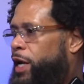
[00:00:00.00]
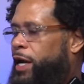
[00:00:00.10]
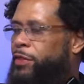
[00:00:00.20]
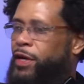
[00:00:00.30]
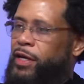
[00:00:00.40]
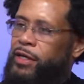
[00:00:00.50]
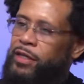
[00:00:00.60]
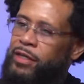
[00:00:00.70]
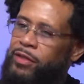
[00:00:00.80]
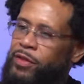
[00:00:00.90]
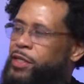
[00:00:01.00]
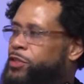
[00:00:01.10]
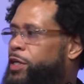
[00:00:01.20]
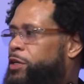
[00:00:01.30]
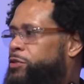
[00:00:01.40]
And then these
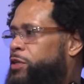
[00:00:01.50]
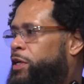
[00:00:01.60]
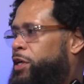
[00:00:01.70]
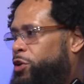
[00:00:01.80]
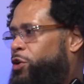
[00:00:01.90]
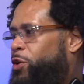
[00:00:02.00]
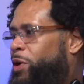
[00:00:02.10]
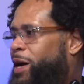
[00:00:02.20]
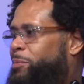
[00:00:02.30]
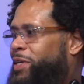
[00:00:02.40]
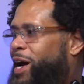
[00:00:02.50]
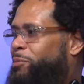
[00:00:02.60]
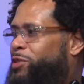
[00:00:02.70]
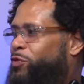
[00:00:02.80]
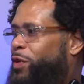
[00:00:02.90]
years, you know, I'm, I'm
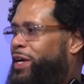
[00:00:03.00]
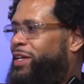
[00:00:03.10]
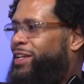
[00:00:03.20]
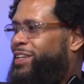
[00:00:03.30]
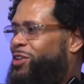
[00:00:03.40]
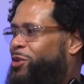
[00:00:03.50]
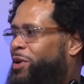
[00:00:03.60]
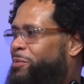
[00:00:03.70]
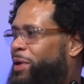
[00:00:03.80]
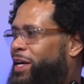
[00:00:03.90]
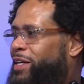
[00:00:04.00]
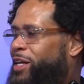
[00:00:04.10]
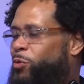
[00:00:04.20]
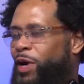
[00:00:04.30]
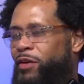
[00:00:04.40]
his friend. You know right. what I mean?
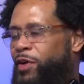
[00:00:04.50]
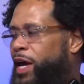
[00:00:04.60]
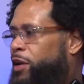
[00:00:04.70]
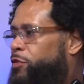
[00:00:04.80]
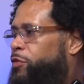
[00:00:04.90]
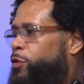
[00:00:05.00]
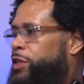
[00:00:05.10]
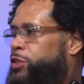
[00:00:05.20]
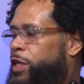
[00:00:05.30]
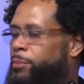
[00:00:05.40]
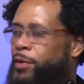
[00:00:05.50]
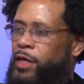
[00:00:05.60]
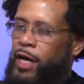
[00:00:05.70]
We right. have a hell of a friendship.